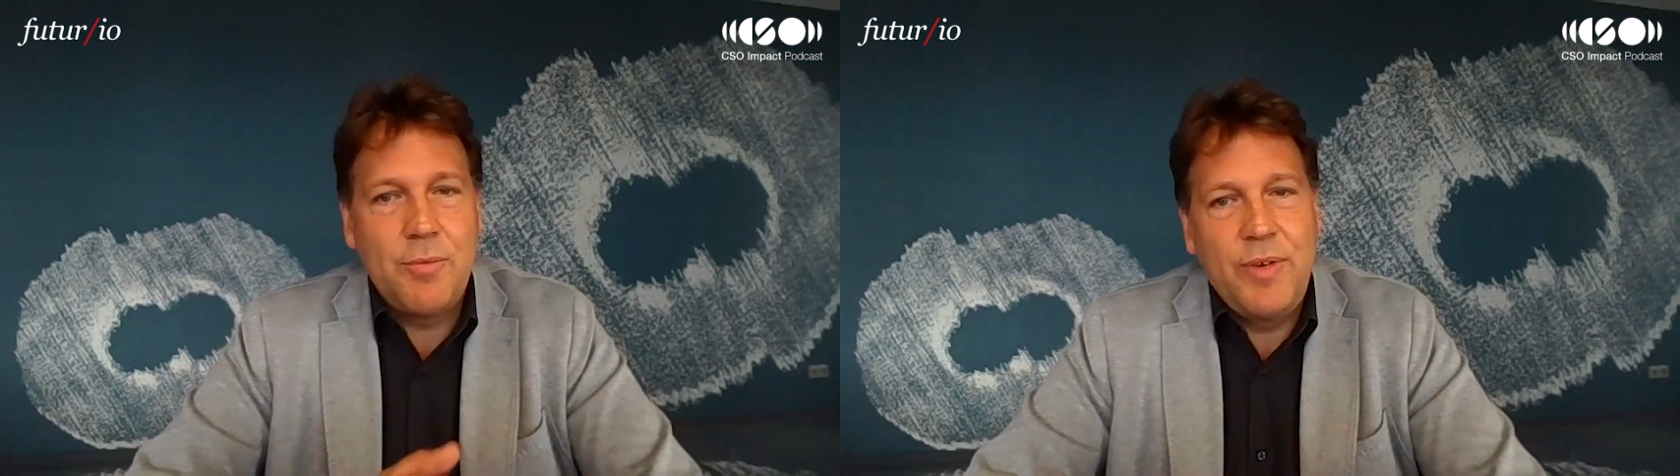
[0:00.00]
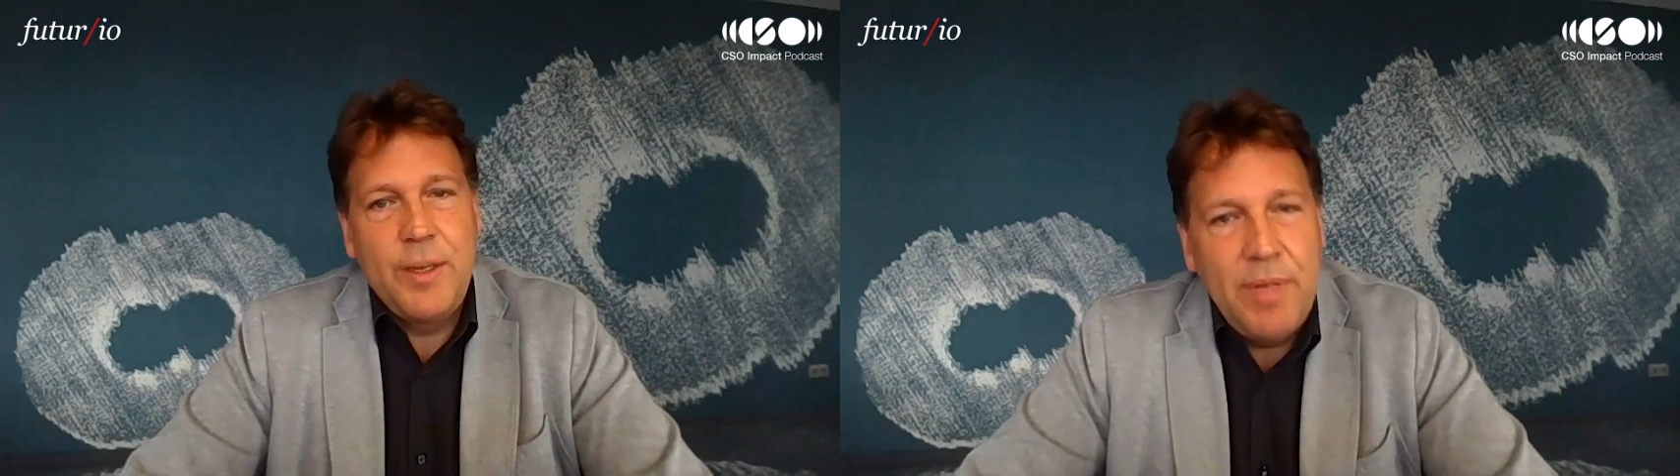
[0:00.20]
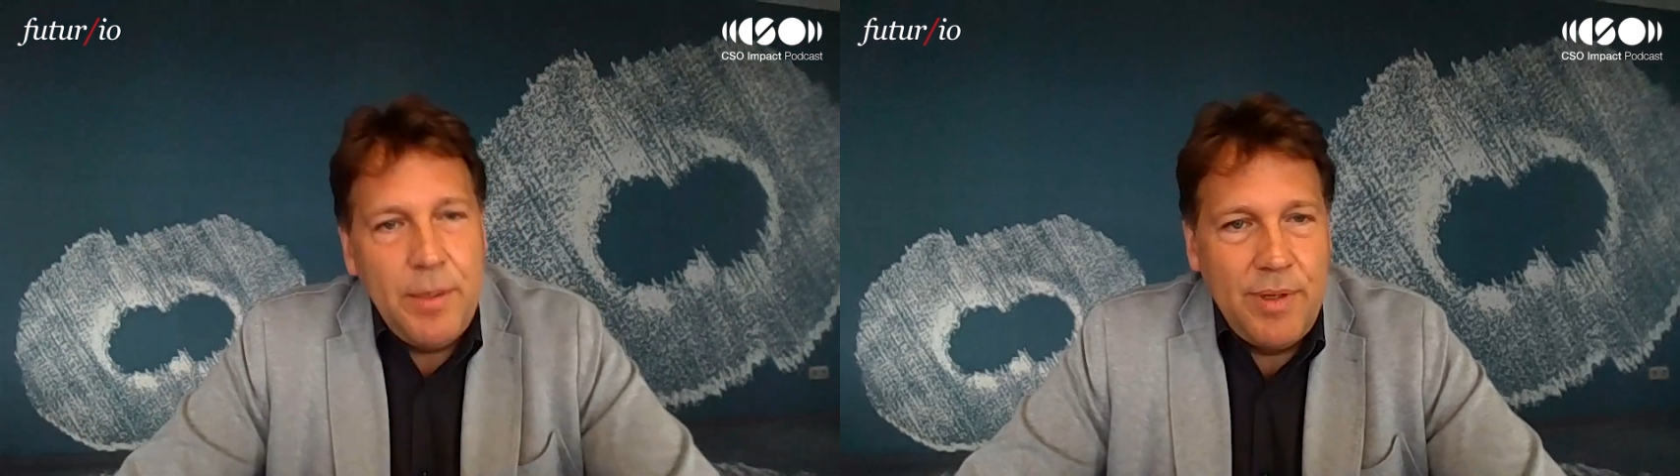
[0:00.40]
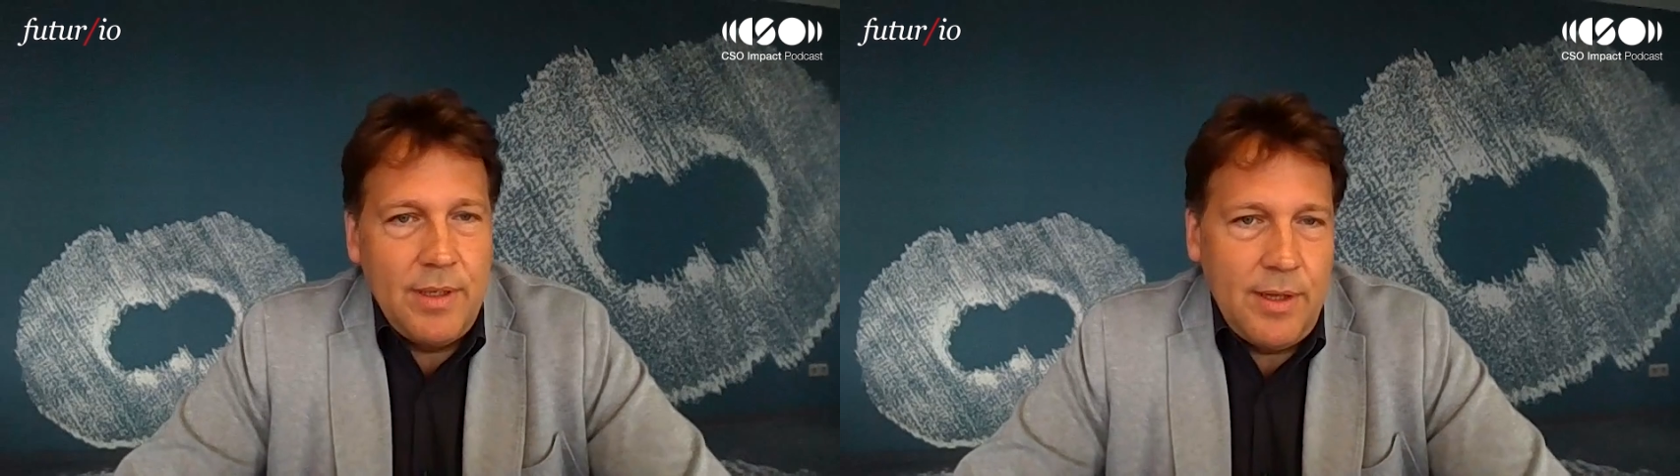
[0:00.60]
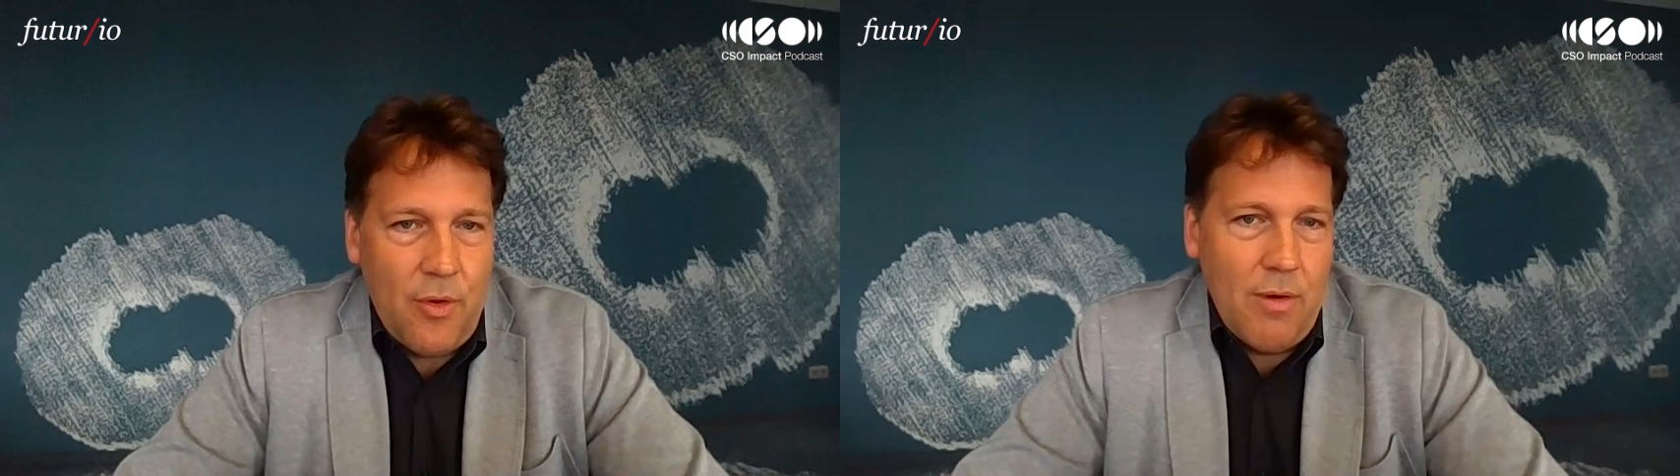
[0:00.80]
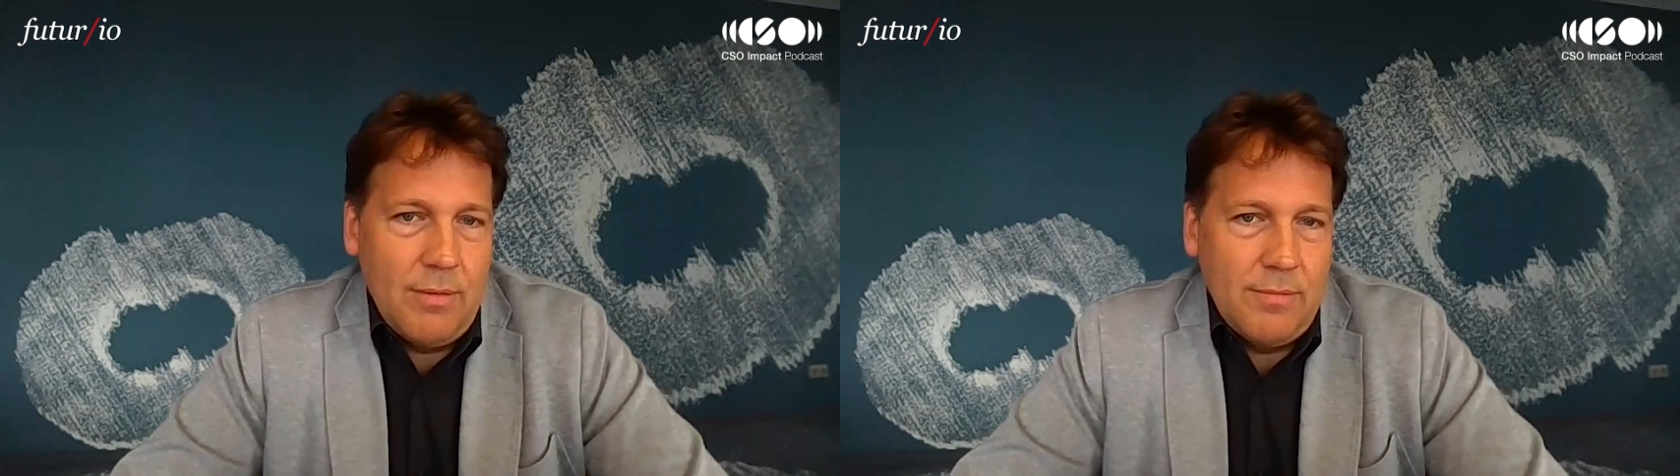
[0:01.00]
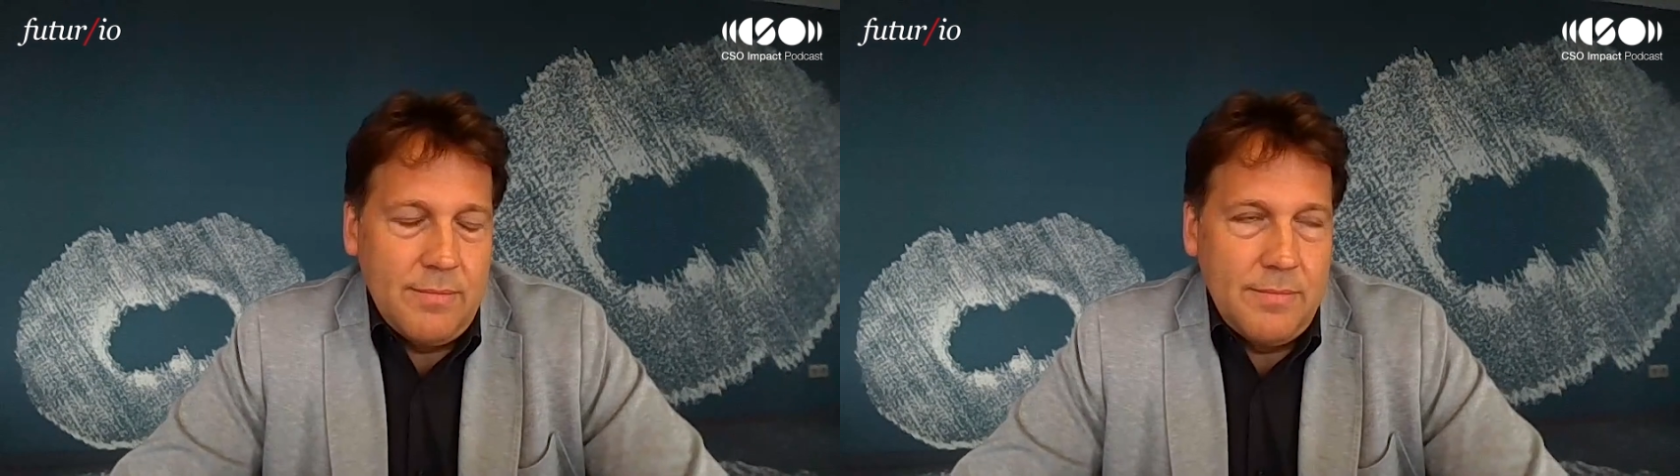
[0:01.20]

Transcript: to bring people along.